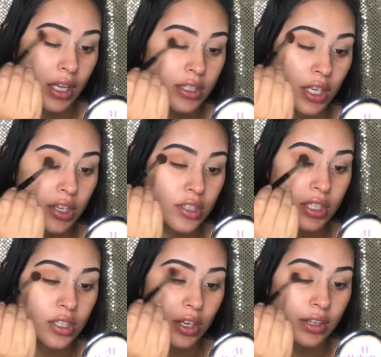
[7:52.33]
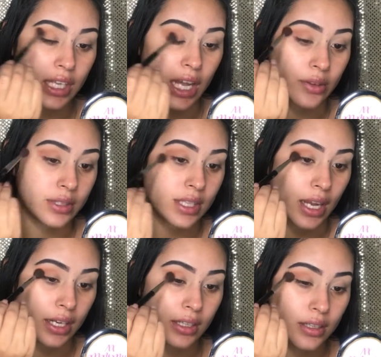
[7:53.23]
So I usually start on the
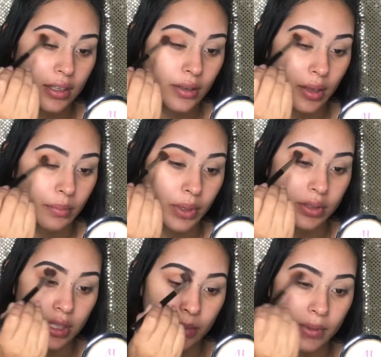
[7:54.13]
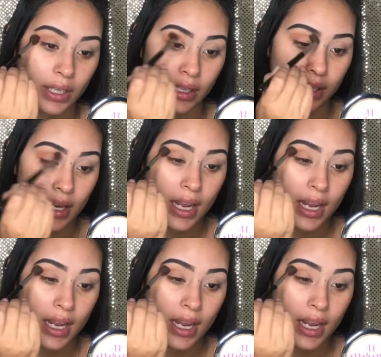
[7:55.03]
outside and build it up there.